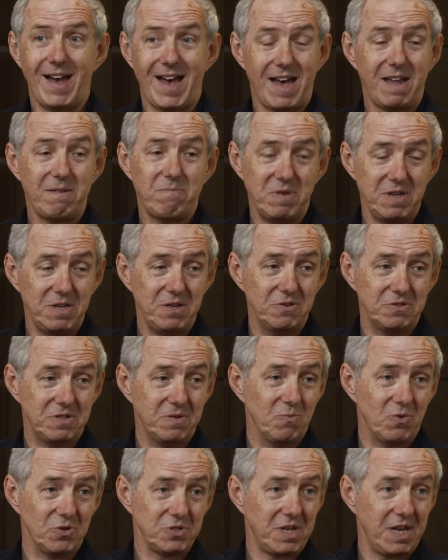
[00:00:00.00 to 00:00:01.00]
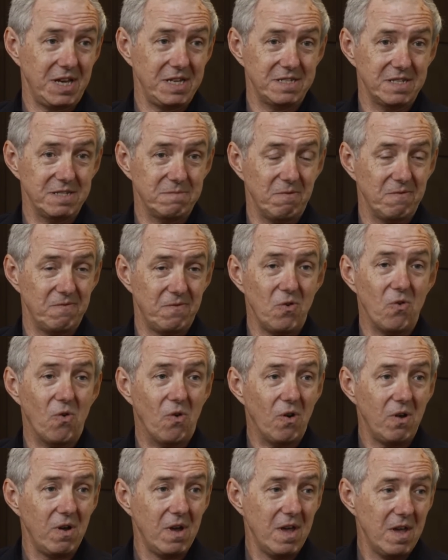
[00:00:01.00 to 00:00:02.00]
had been used in watch cases
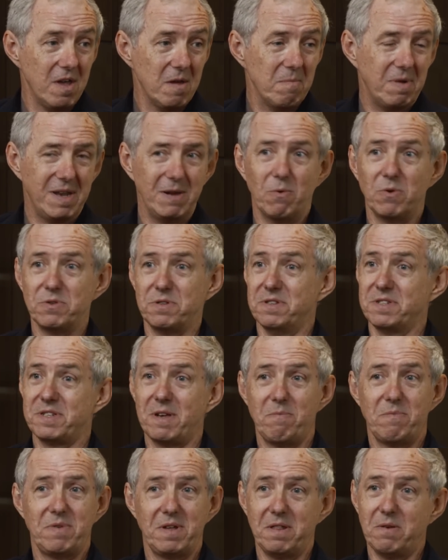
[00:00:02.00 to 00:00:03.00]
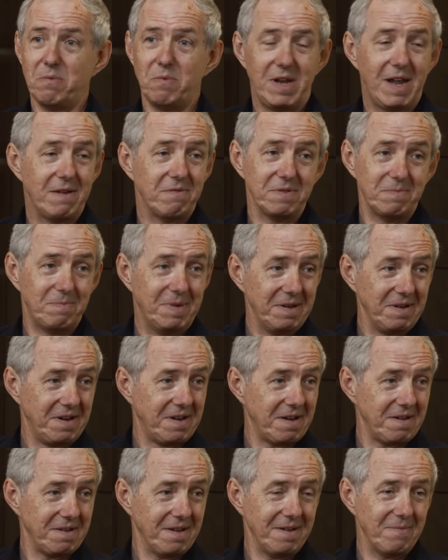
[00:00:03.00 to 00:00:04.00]
before, but it wasn't something
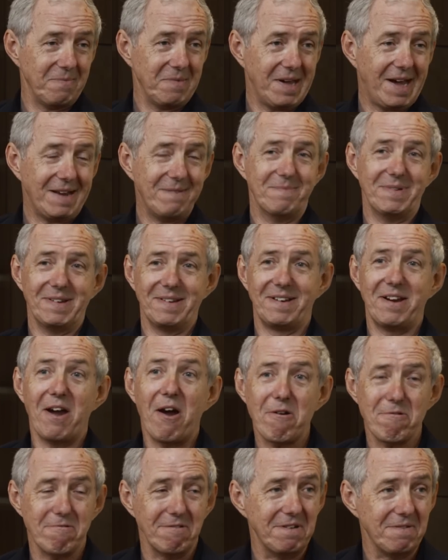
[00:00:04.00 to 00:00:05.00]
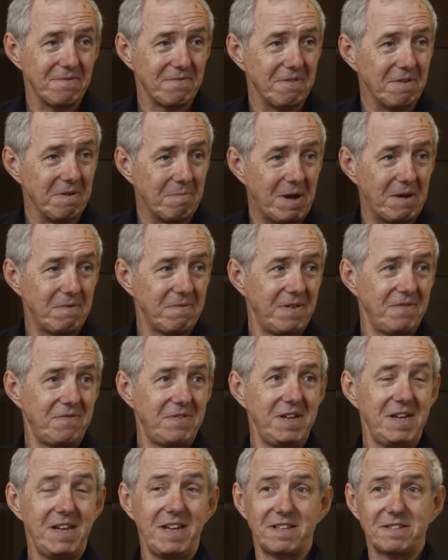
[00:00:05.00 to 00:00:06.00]
that hadn't been current for about
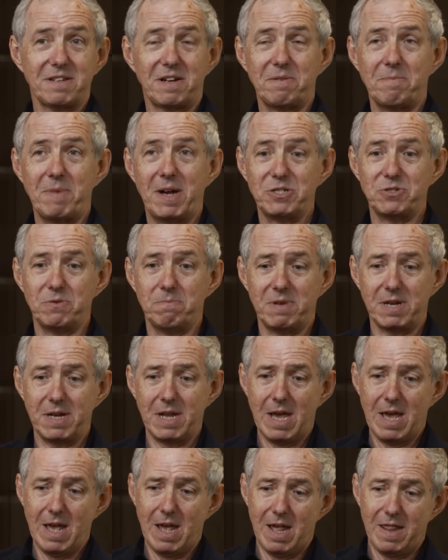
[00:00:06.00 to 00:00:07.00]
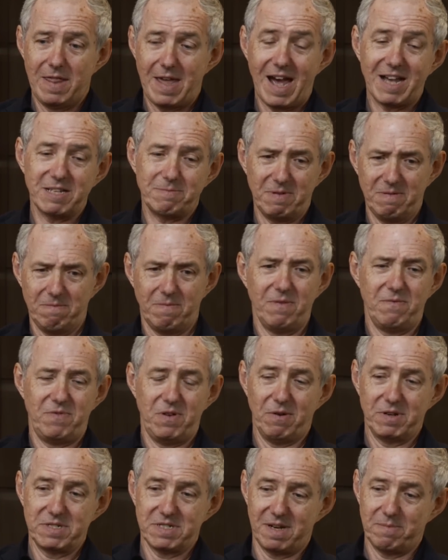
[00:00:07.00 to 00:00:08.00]
50 years, I'd imagine, but there has been a
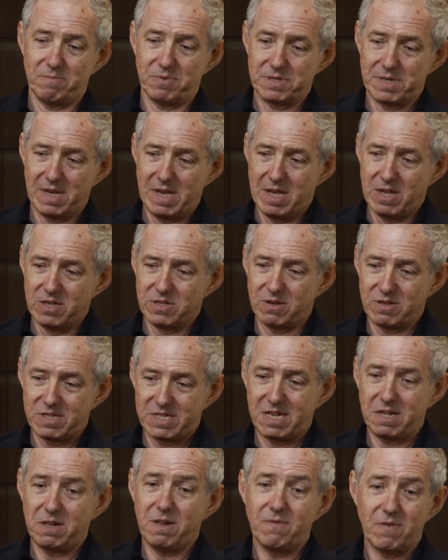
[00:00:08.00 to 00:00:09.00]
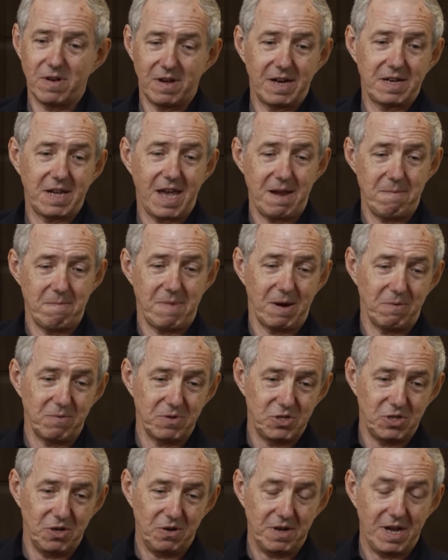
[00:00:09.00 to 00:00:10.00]
few examples. So silver came back
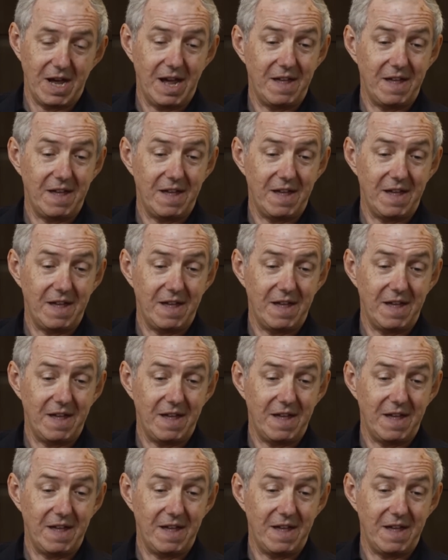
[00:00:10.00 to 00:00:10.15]
with Tudor,